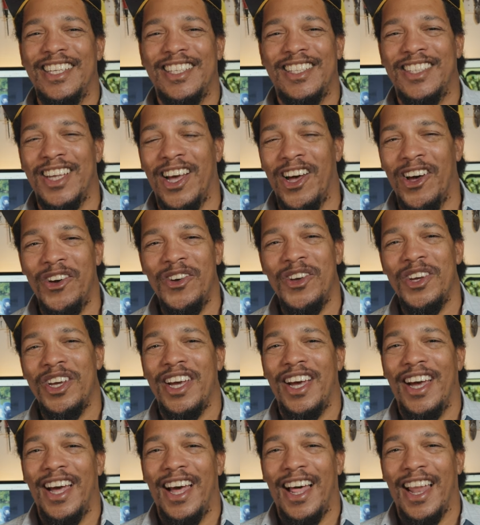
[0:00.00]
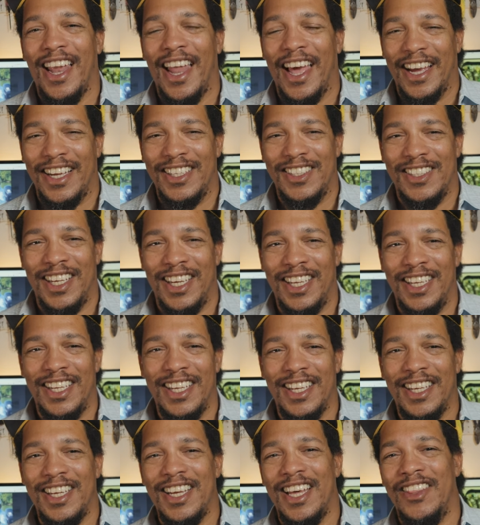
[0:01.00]
So, like I said,
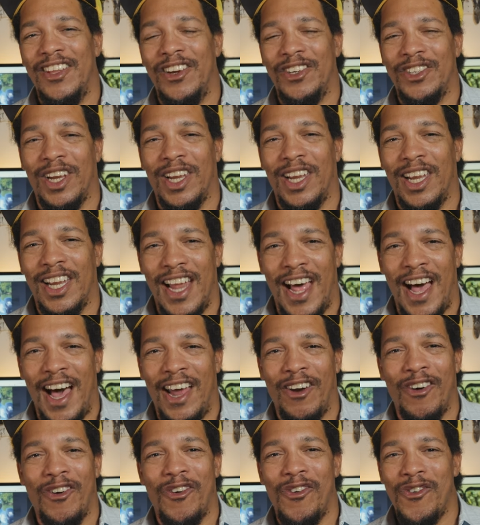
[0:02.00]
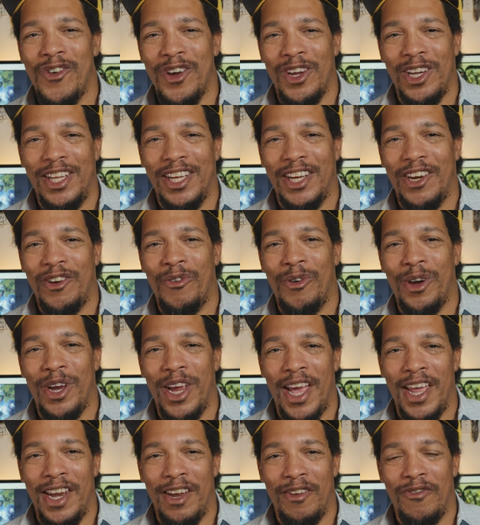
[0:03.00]
there's a lot of really
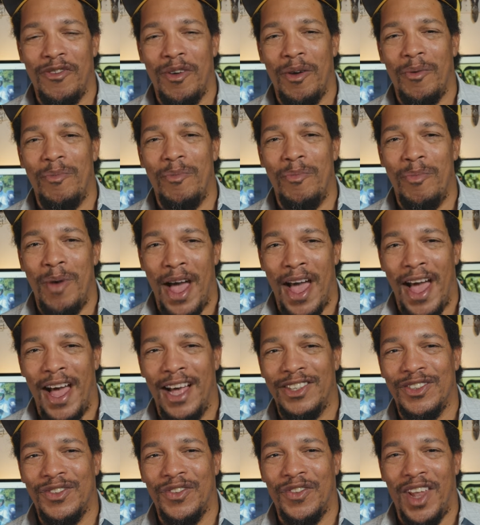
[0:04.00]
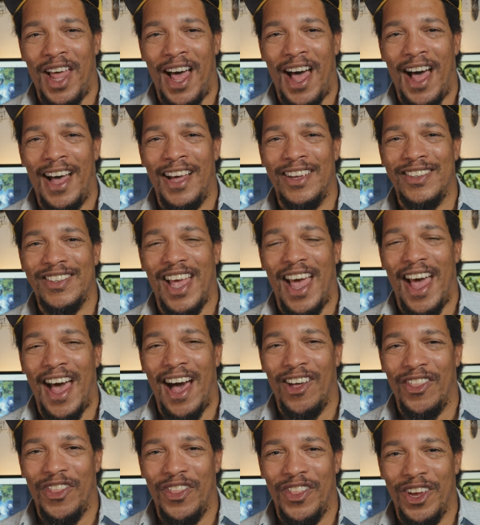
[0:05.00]
creative bass flies
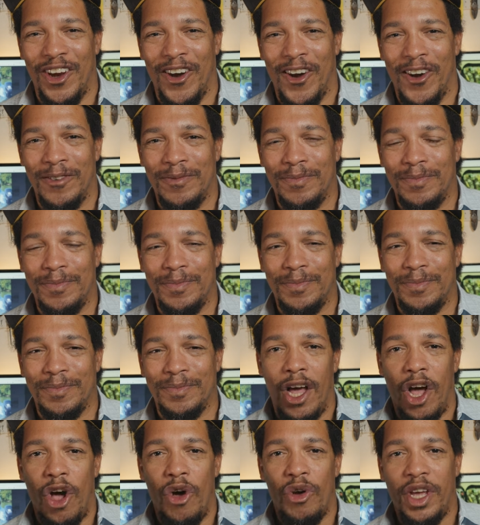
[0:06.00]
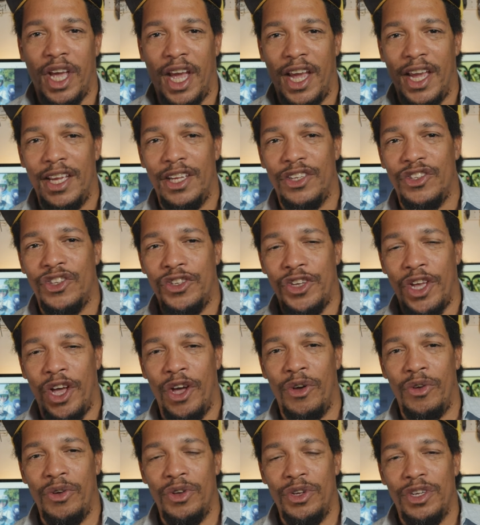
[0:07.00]
out there. Okay,
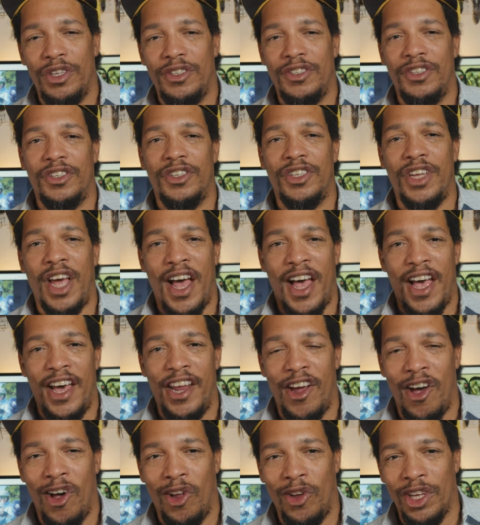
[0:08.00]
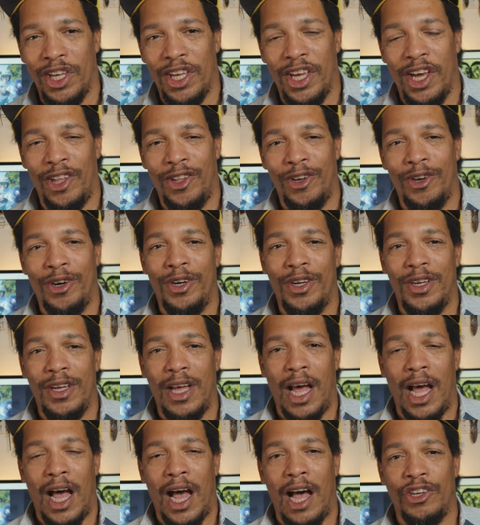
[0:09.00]
so to tie it all together,
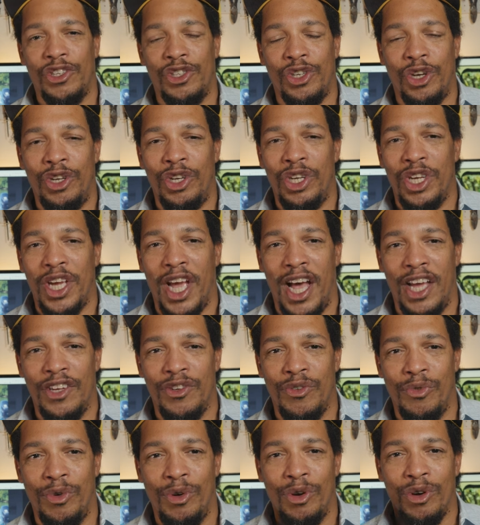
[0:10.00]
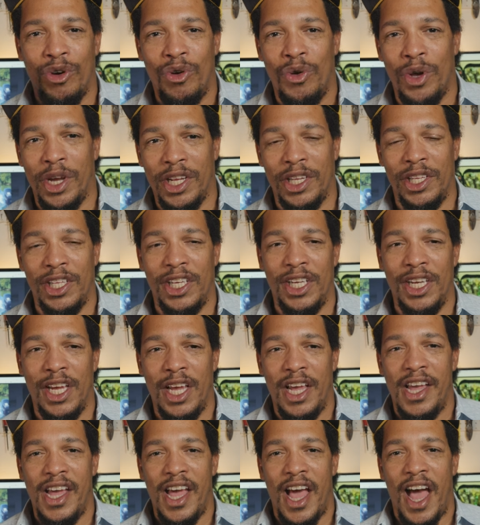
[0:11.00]
I'll show you guys real quickly
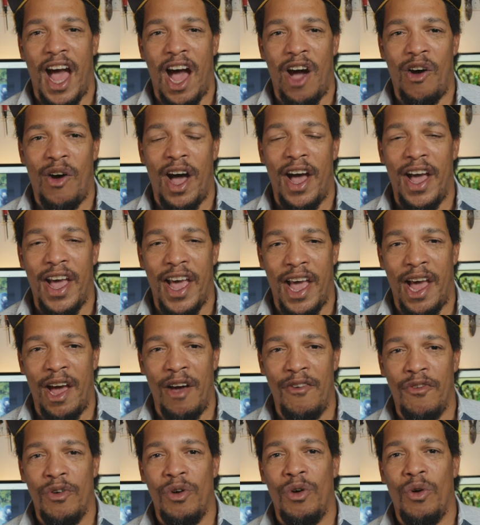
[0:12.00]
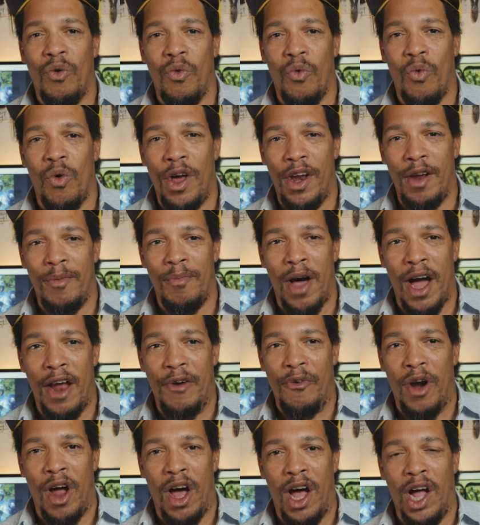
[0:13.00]
how I have one of my
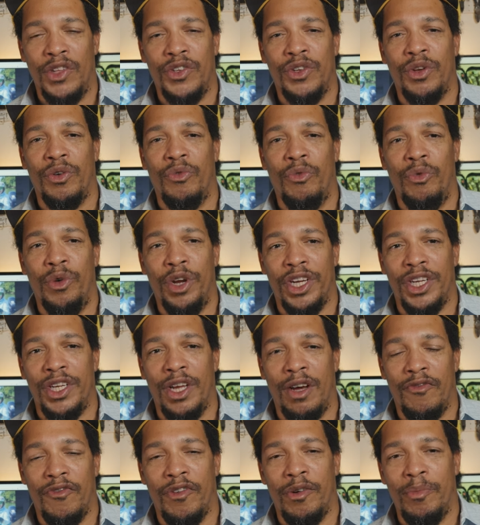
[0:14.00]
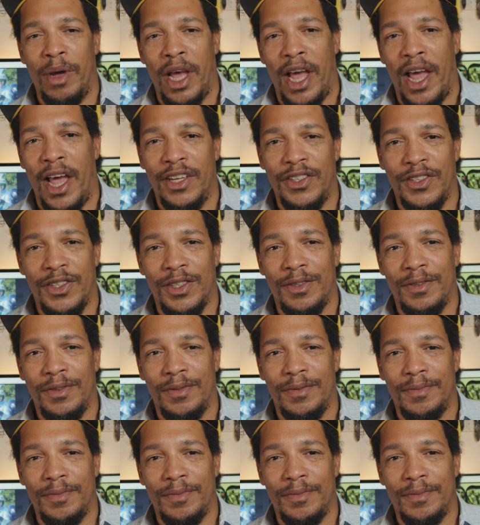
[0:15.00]
rods rigged up for bass.